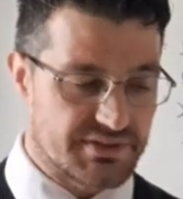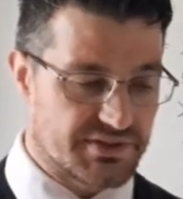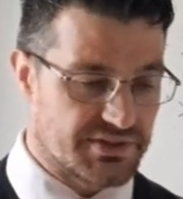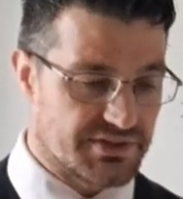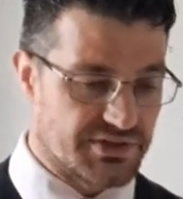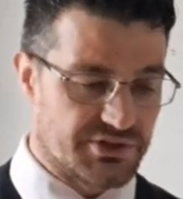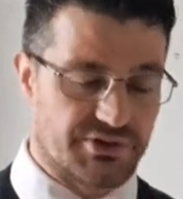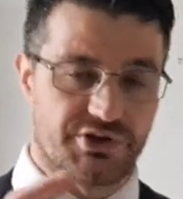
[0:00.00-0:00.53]

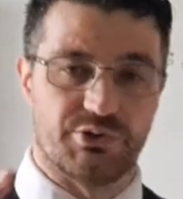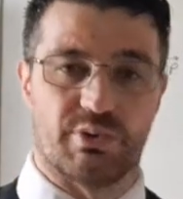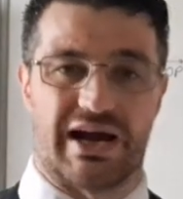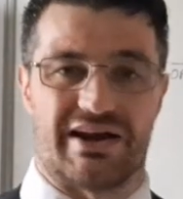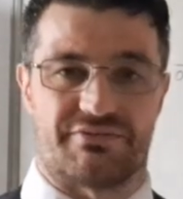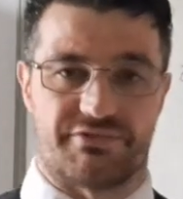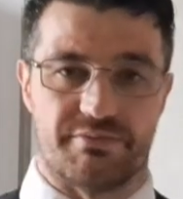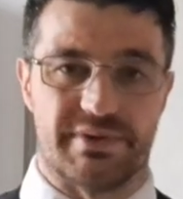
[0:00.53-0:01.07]
you are
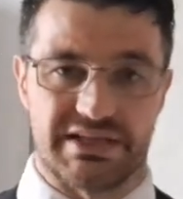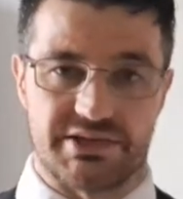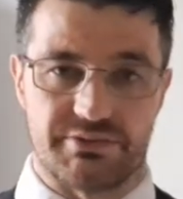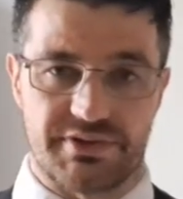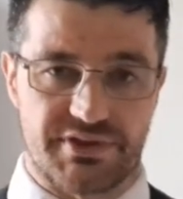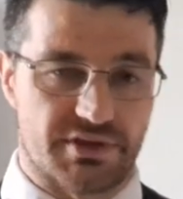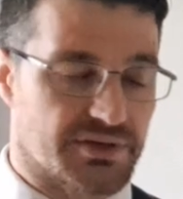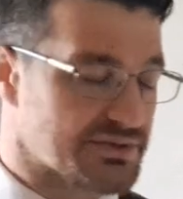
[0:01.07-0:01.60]
familiar
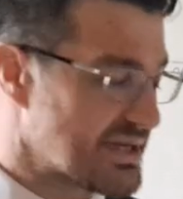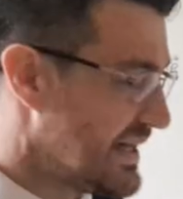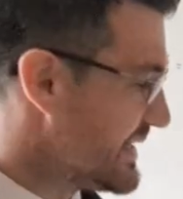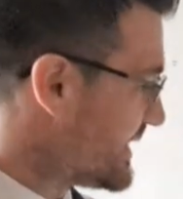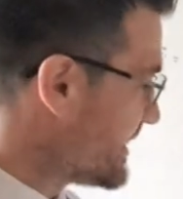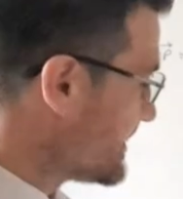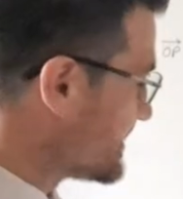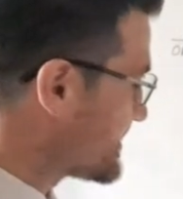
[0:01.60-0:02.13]
with those
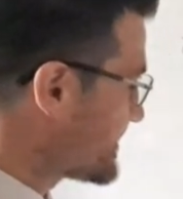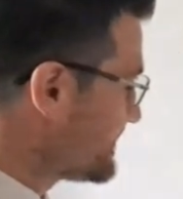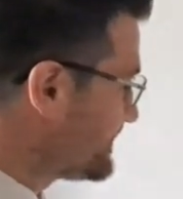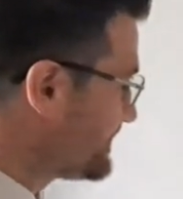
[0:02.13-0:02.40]
ideas.